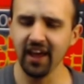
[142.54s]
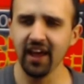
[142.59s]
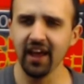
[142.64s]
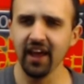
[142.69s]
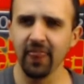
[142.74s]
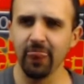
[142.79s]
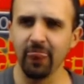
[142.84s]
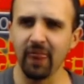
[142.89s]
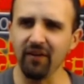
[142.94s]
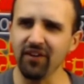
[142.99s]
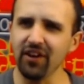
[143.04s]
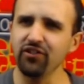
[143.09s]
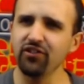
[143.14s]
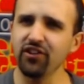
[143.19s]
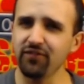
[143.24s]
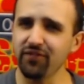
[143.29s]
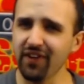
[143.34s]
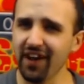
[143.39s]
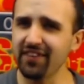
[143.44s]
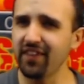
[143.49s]
I've actually
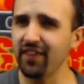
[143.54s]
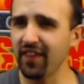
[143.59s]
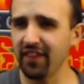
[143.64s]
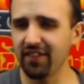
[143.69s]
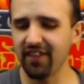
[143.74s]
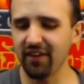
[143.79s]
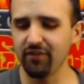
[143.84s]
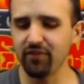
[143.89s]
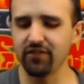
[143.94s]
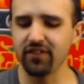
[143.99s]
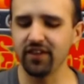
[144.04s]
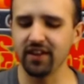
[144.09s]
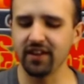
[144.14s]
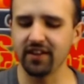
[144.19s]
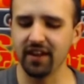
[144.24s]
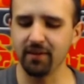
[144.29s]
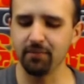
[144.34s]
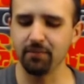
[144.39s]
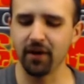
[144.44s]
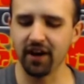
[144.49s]
found that this 17
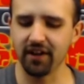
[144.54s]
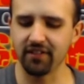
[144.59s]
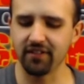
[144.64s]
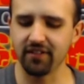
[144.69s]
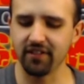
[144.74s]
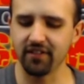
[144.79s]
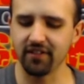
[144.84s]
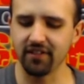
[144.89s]
hitboxes